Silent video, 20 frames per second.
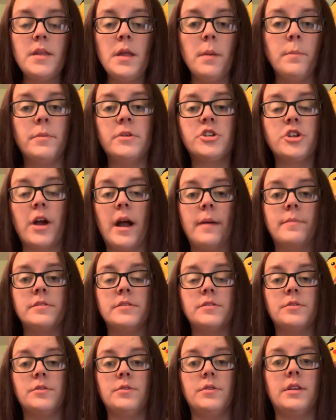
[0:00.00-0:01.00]
But you're
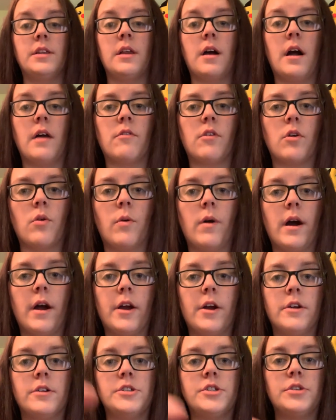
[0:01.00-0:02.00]
absolutely not
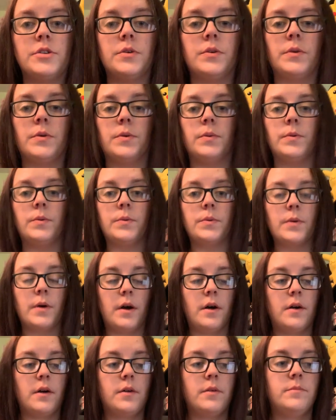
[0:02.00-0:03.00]
required to
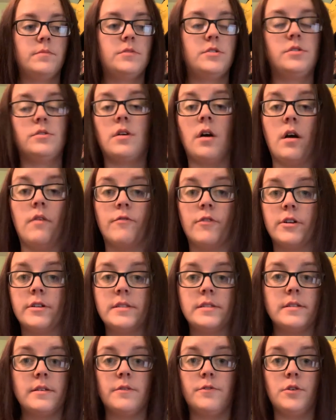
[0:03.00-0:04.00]

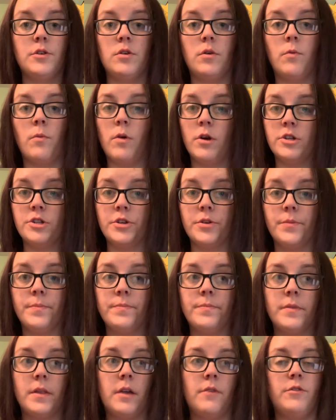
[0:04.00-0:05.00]
conference if you don't want to,
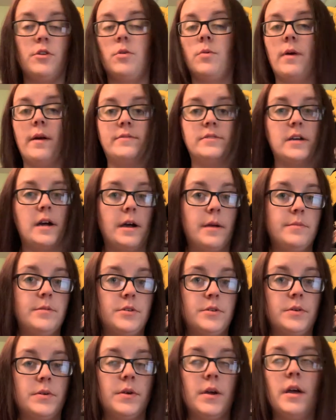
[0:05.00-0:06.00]
if you don't have time
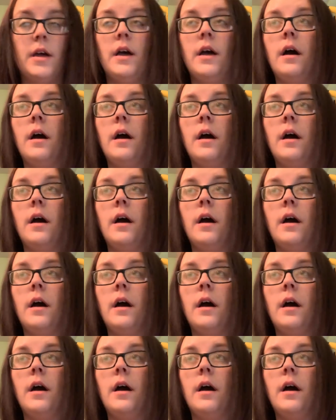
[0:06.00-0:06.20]
to.